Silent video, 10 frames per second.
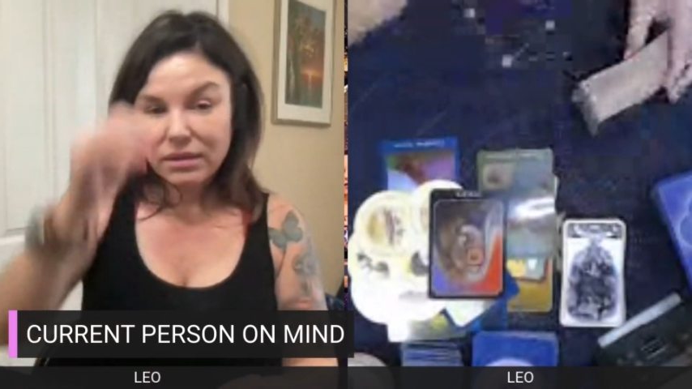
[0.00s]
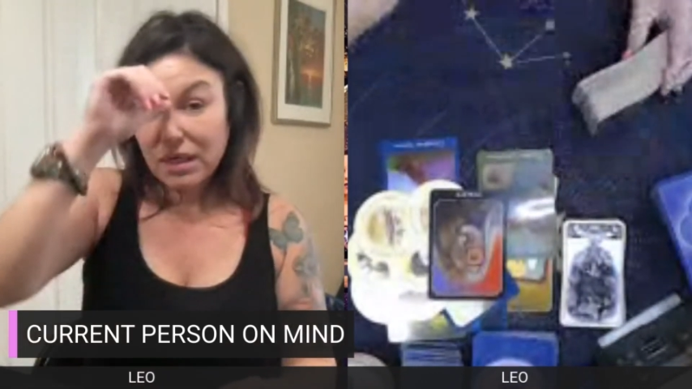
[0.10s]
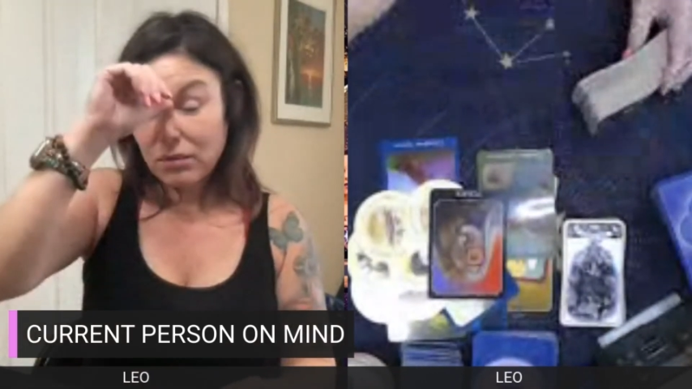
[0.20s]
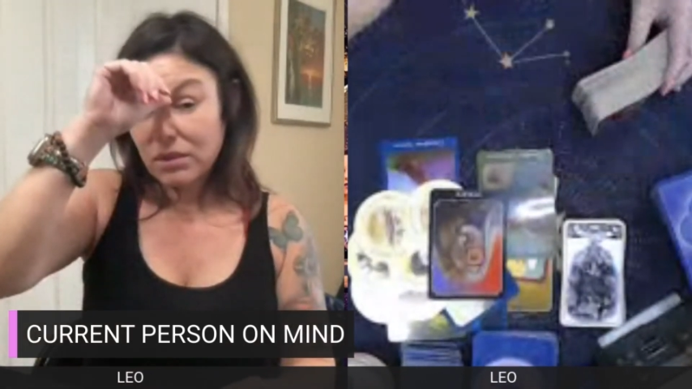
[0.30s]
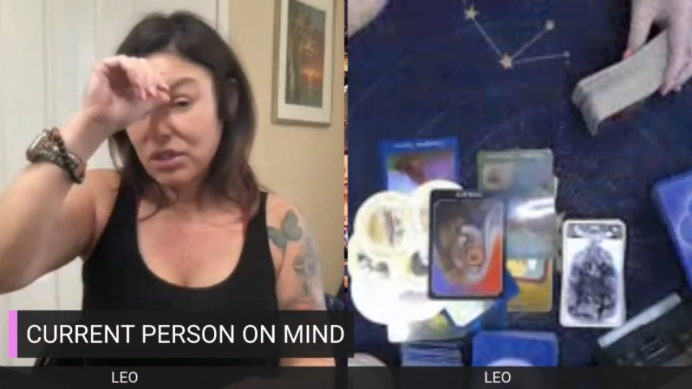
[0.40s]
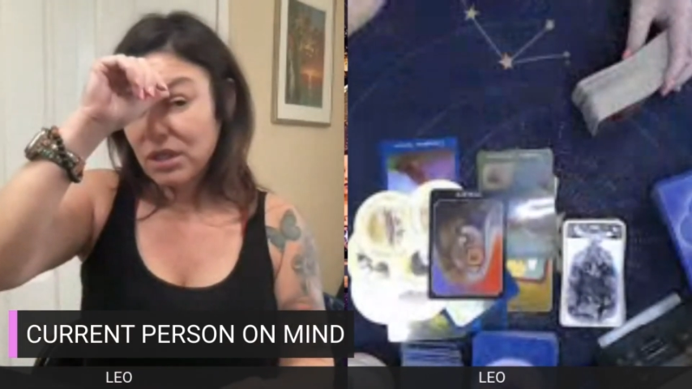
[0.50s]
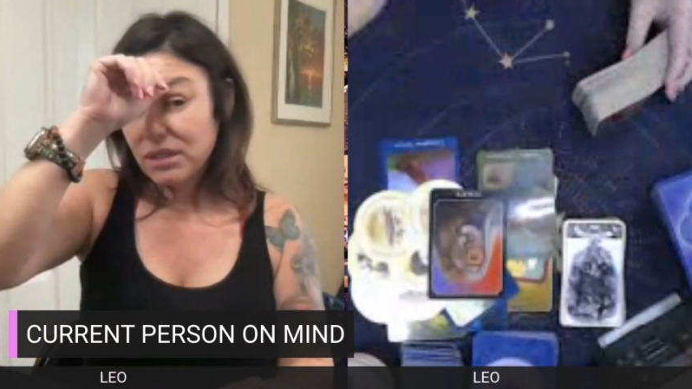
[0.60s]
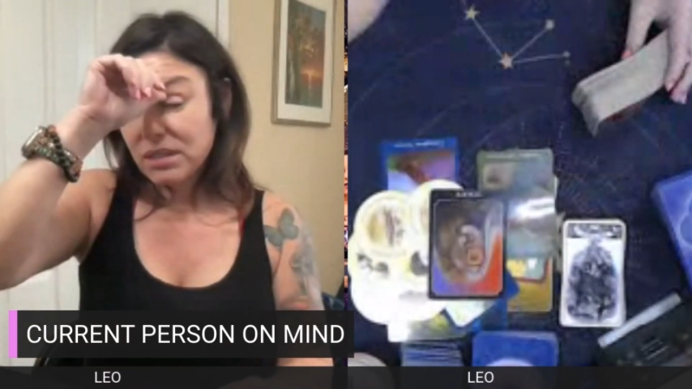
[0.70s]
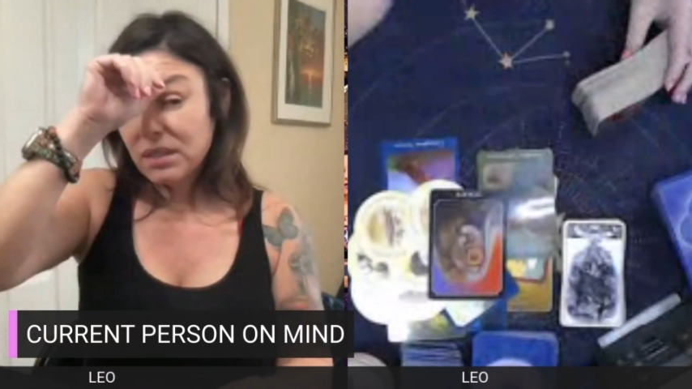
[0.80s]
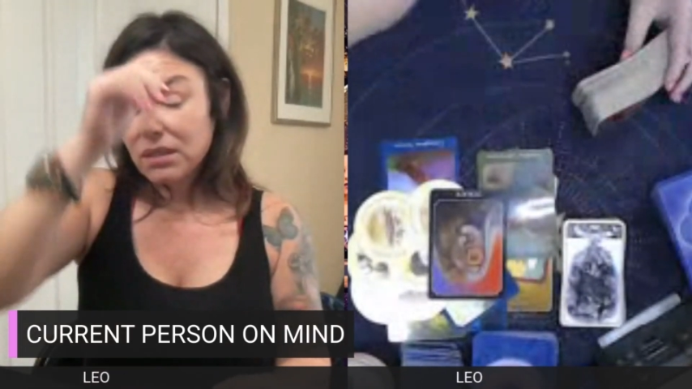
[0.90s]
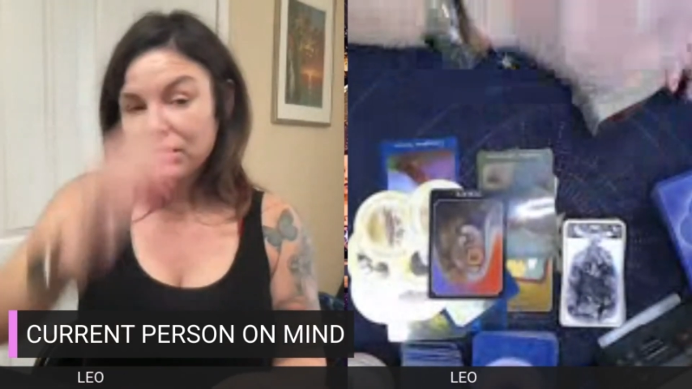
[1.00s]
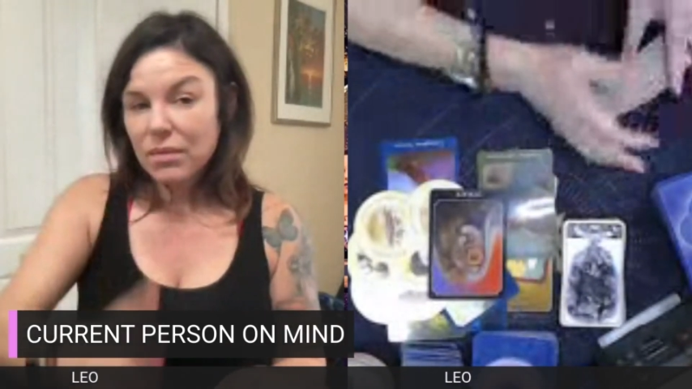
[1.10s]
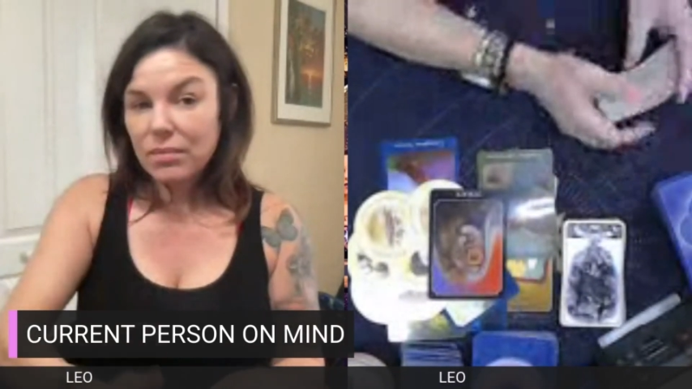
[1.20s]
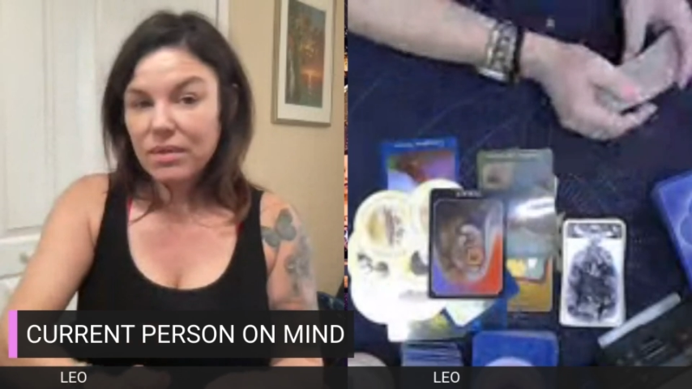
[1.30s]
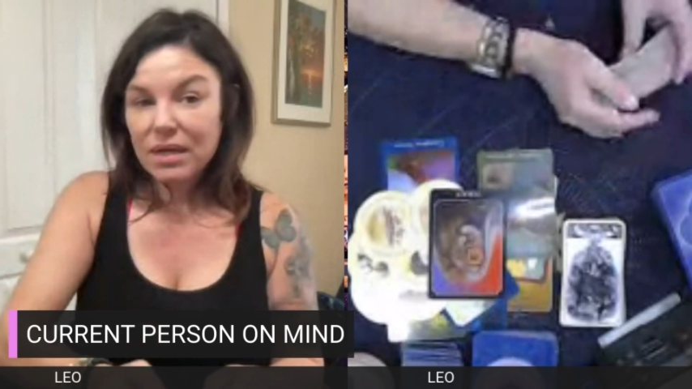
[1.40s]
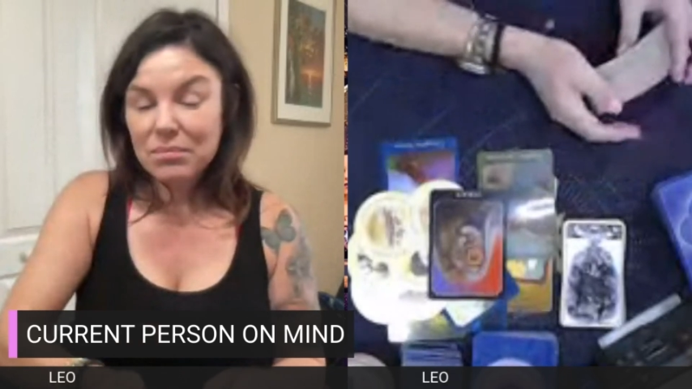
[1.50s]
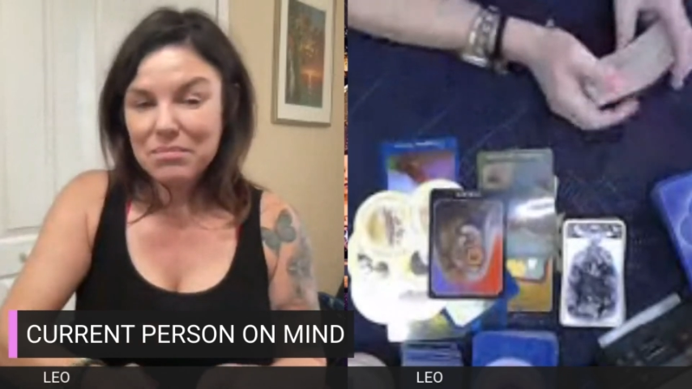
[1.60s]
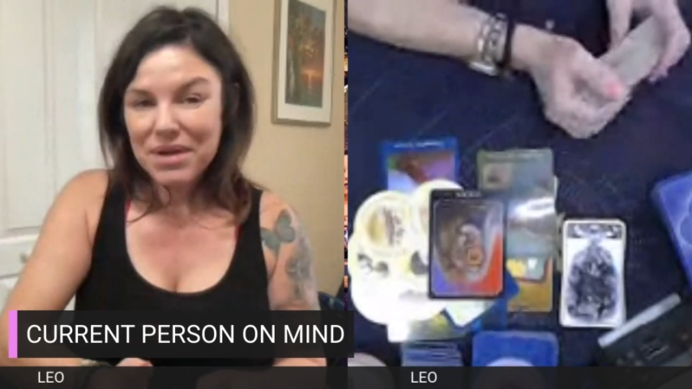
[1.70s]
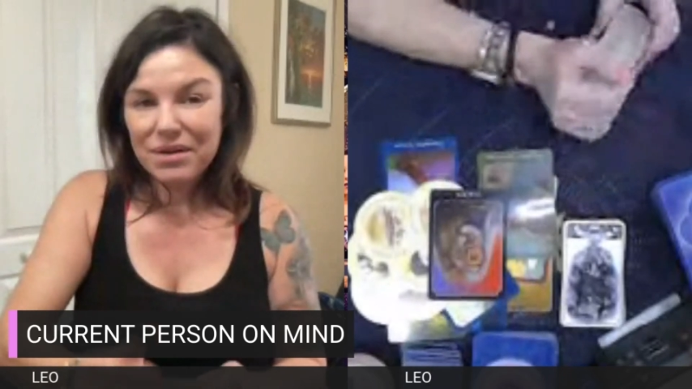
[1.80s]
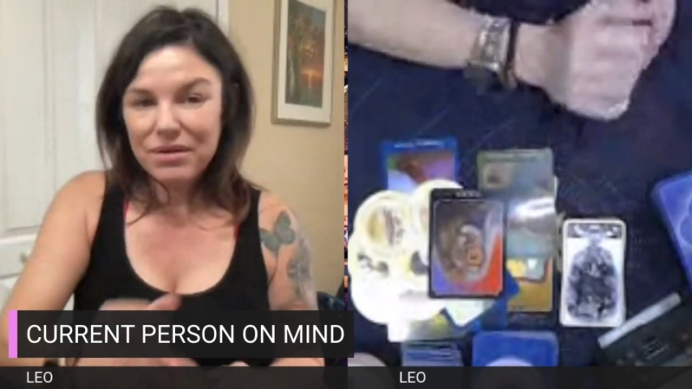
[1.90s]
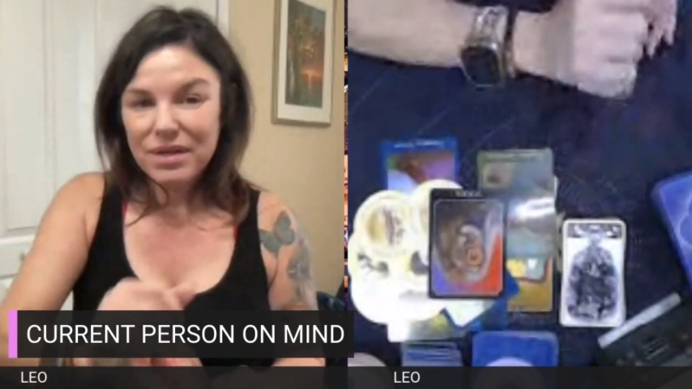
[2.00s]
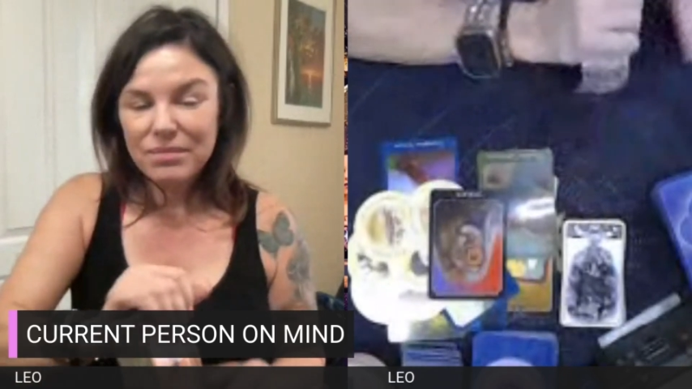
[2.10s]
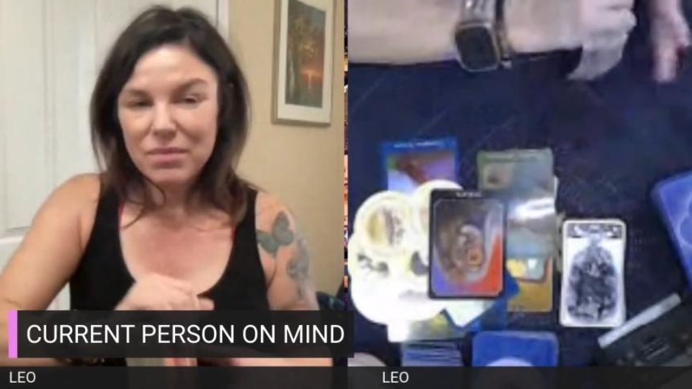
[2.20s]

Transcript: a date with justice, maybe getting married,